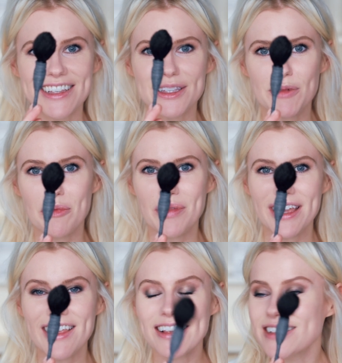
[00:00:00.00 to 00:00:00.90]
So I'm gonna
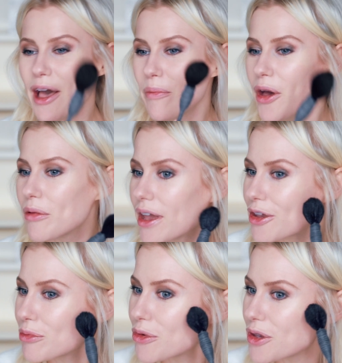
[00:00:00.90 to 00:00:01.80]
pick this up on my
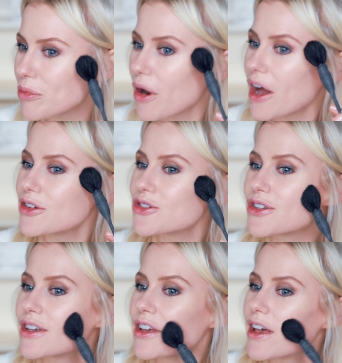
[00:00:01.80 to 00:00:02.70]
kabuki brush
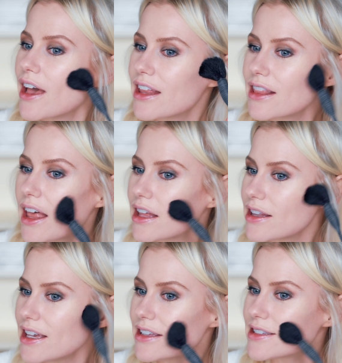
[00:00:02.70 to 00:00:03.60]
and
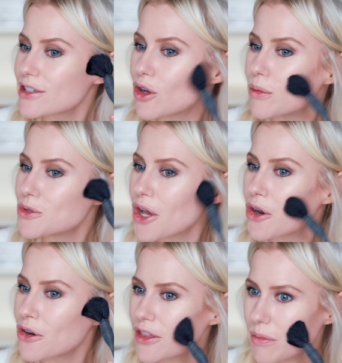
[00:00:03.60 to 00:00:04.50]
lightly sculpt
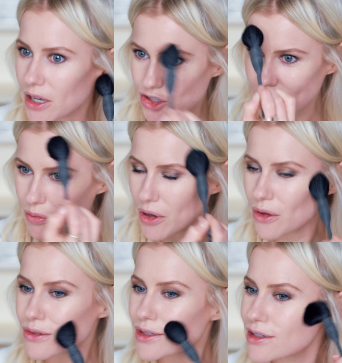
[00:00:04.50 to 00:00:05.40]
underneath my
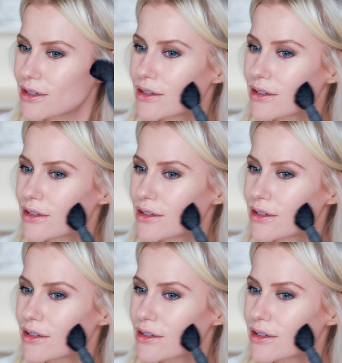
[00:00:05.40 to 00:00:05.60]
cheekbones.